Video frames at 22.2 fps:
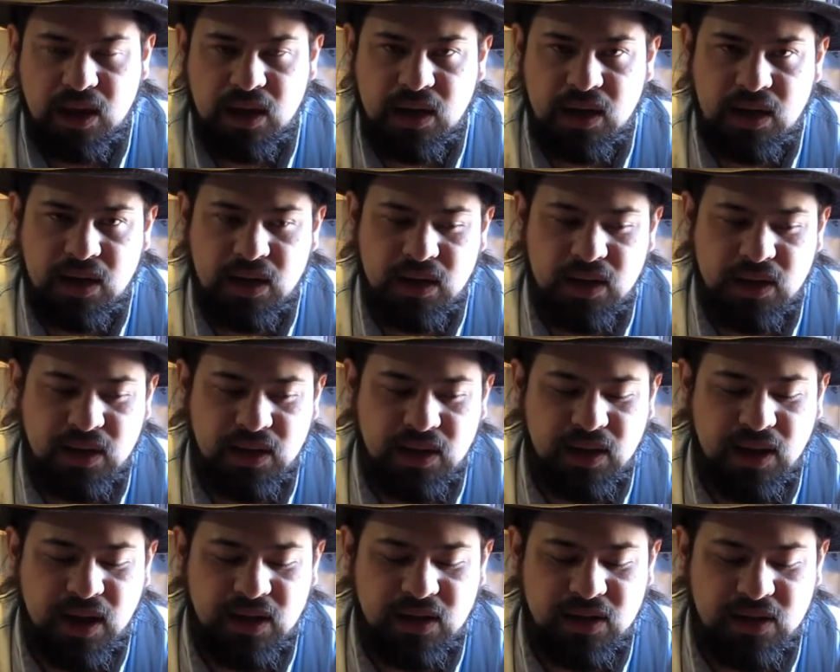a
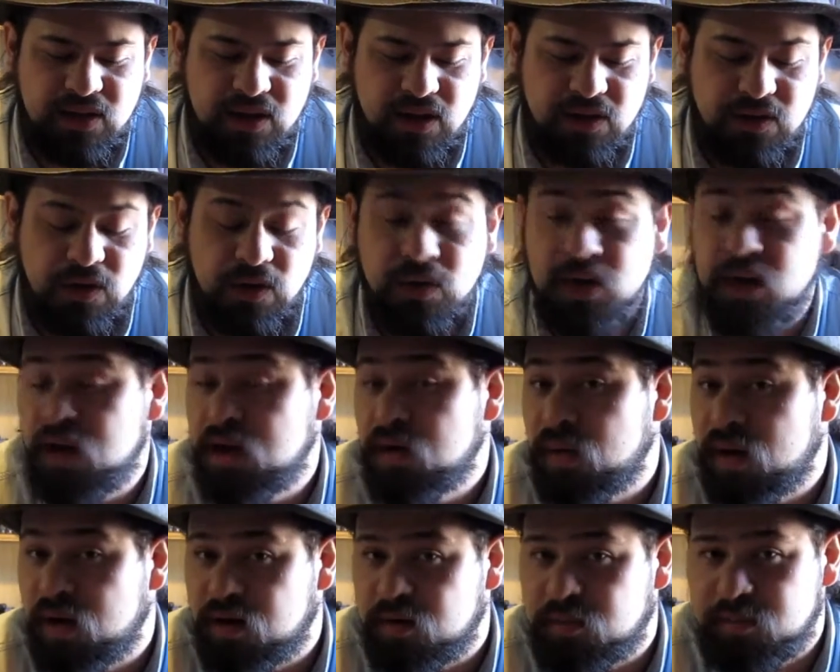little island called Okino
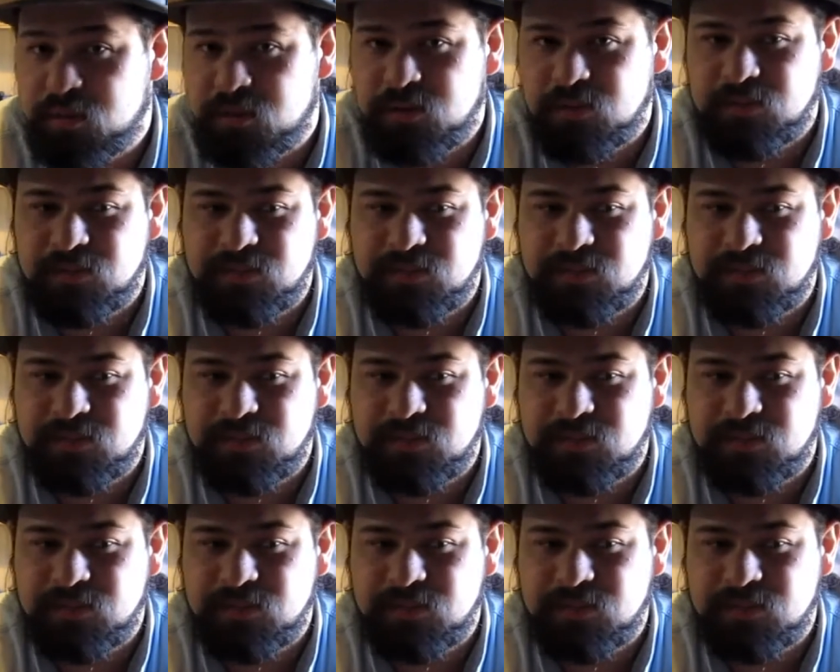Erebu,